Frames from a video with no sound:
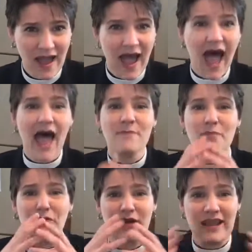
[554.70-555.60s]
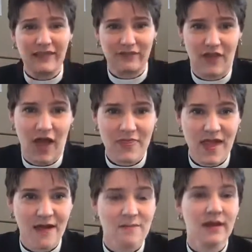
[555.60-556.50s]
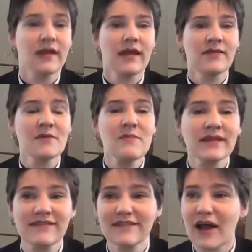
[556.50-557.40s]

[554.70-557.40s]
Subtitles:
and breathes on them in the midst